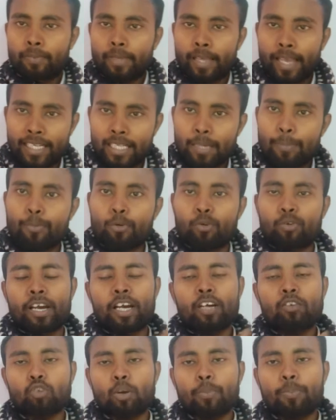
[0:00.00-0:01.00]
as a
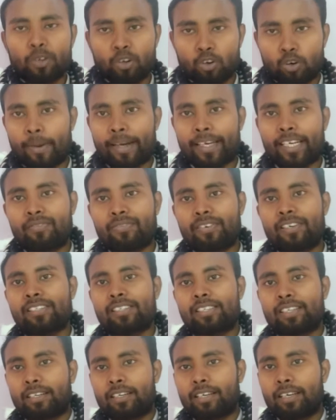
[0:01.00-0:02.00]
product of trigonometric
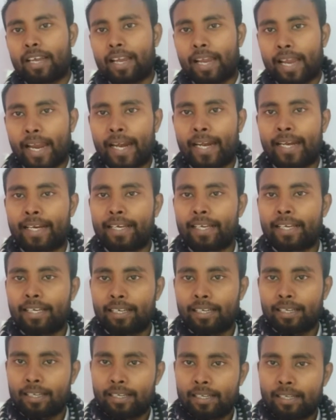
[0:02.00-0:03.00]
function and
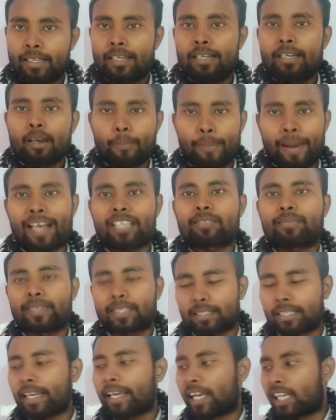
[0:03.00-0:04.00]
vice
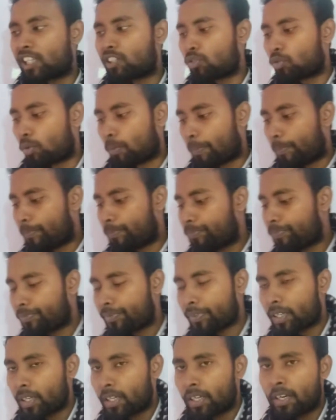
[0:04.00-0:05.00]
versa also.
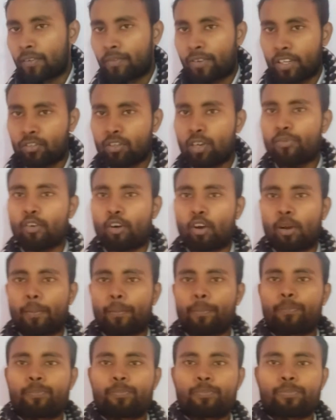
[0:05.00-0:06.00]
First of all,
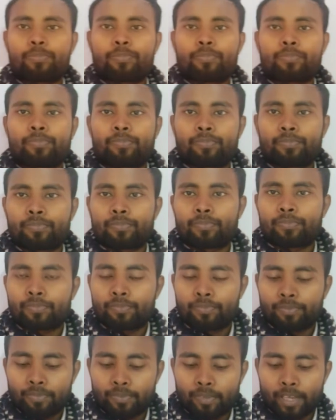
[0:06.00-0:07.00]

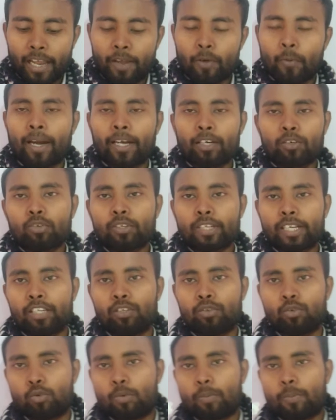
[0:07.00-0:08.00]
I want to tell
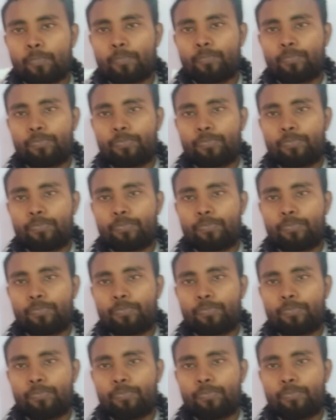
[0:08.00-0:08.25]
you,